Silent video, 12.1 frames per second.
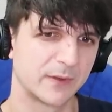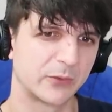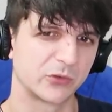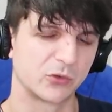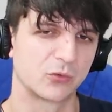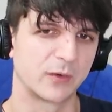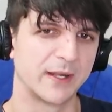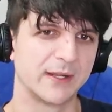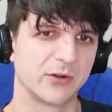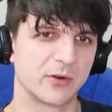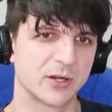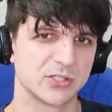That was a great
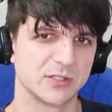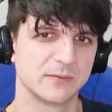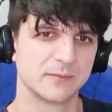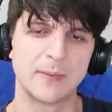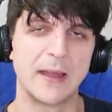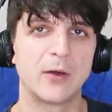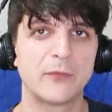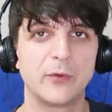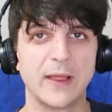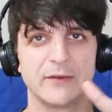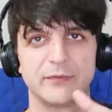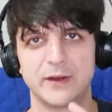introduction. Powerful and